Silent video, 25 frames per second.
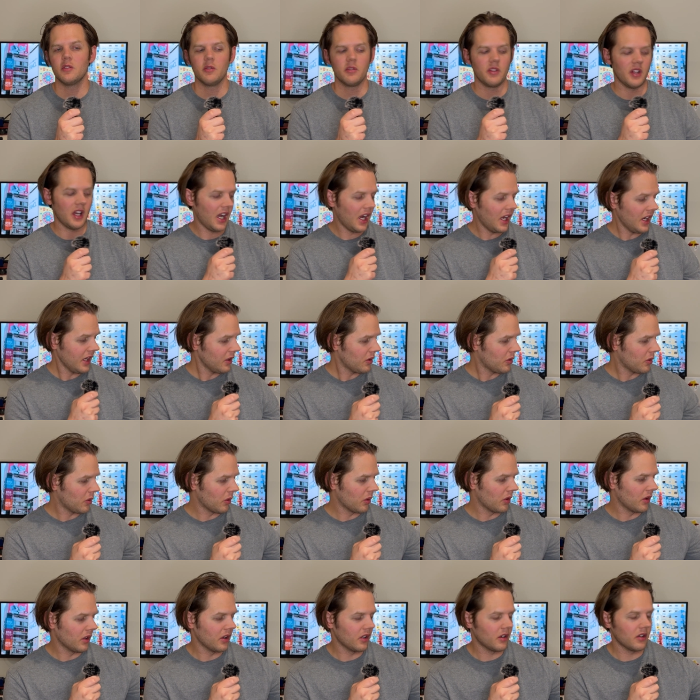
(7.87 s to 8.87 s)
the high
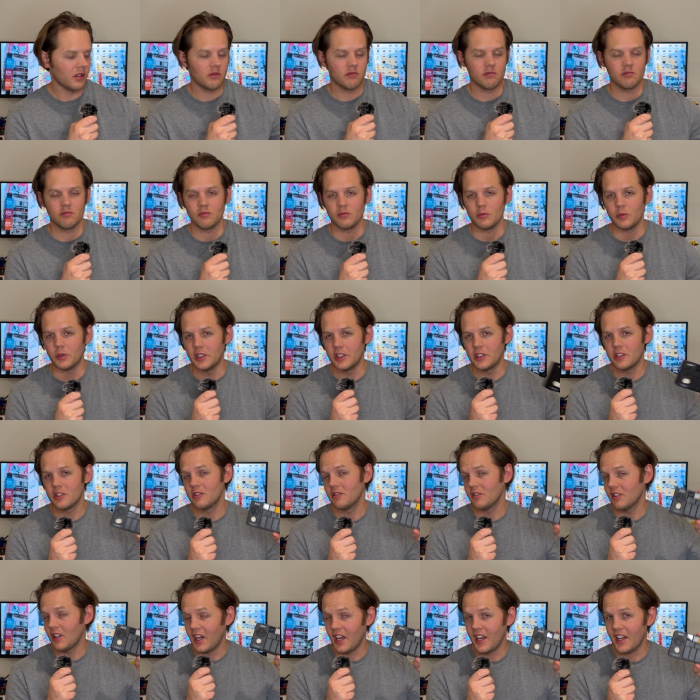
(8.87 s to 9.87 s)
chord,
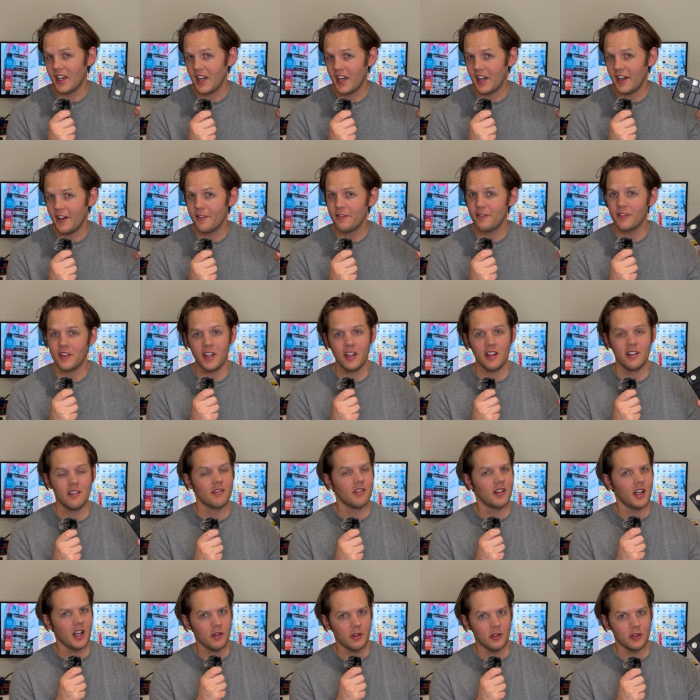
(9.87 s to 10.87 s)
which I have
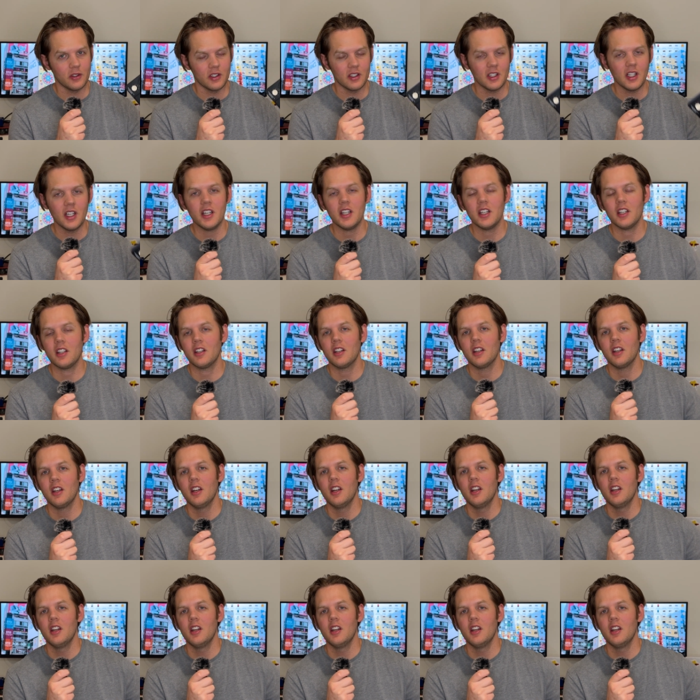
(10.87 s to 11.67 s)
and I really like,